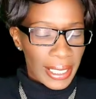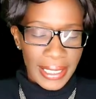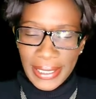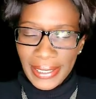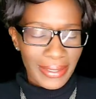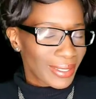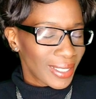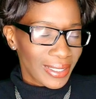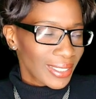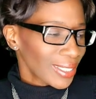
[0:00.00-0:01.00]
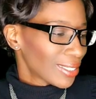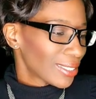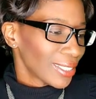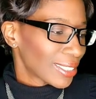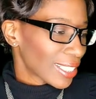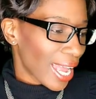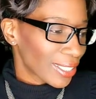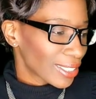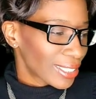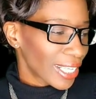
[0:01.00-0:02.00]
and she just just
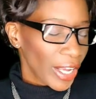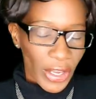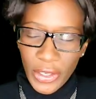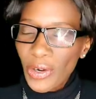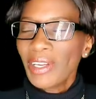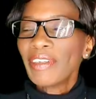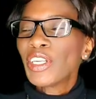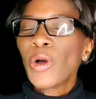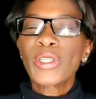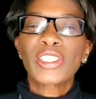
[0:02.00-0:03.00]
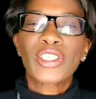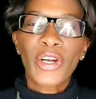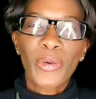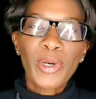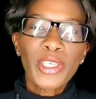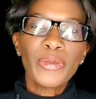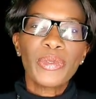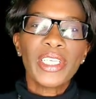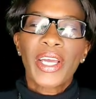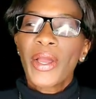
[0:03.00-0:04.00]
childish. Like you don't even know this girl. What are you
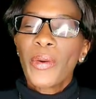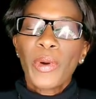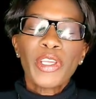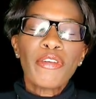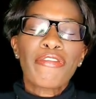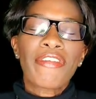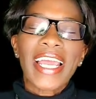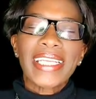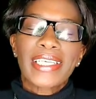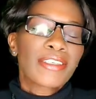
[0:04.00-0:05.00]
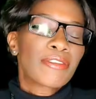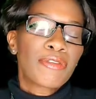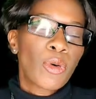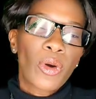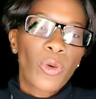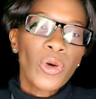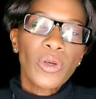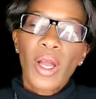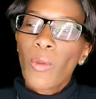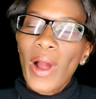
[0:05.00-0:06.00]
what what are you fighting for?
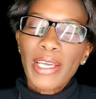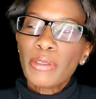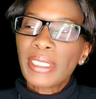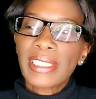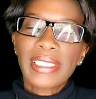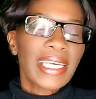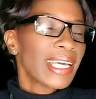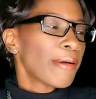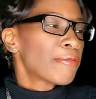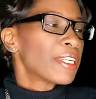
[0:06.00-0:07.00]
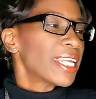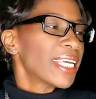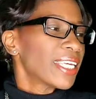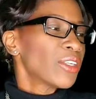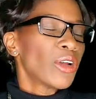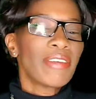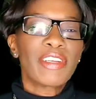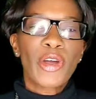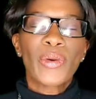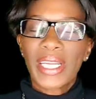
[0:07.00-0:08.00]
What, why are you sticking up for Nikki? You don't
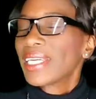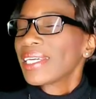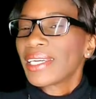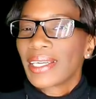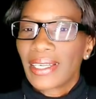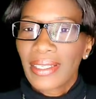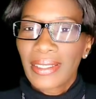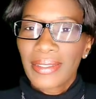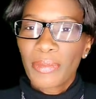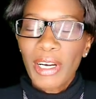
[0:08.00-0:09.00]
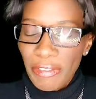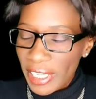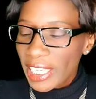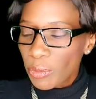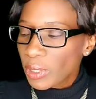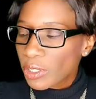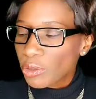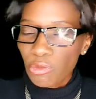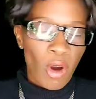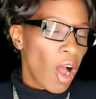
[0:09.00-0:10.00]
even know Nikki. What if Nikki was
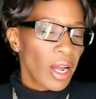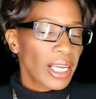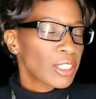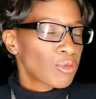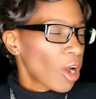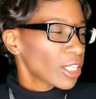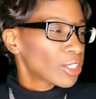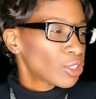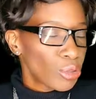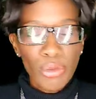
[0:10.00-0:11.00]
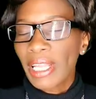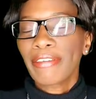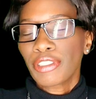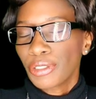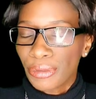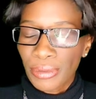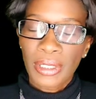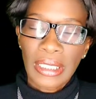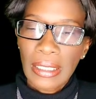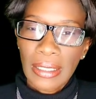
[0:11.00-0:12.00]
wrong as wrong as two left
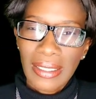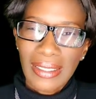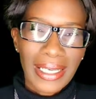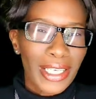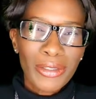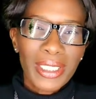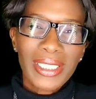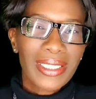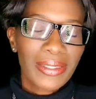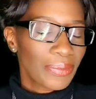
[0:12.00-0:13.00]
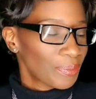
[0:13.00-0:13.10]
shoes, and you just